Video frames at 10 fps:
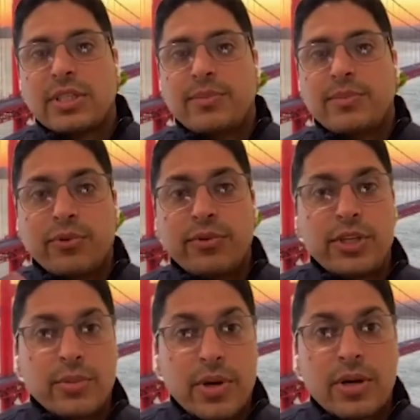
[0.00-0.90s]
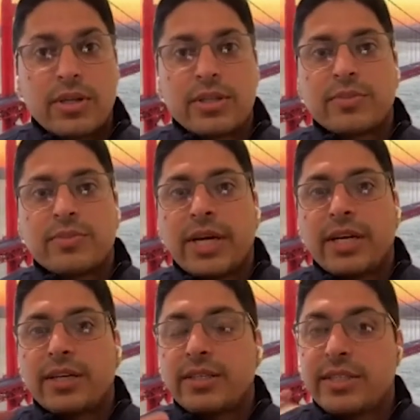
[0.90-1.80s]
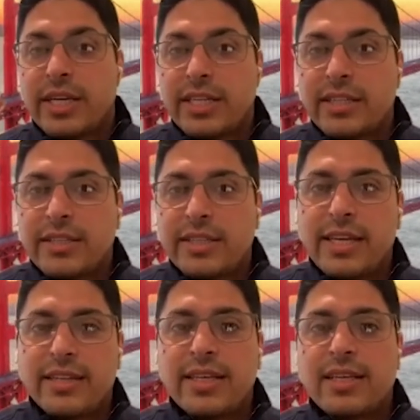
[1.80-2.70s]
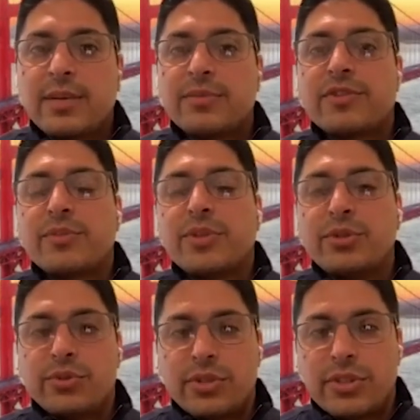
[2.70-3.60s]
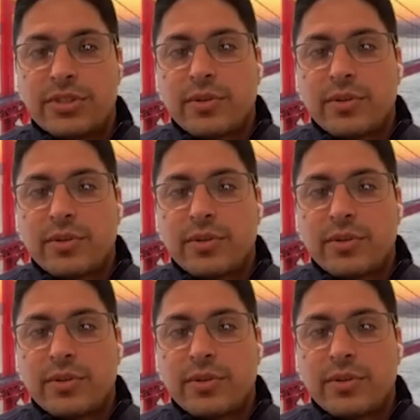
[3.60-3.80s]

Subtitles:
improving your products by understanding the data that comes from your users,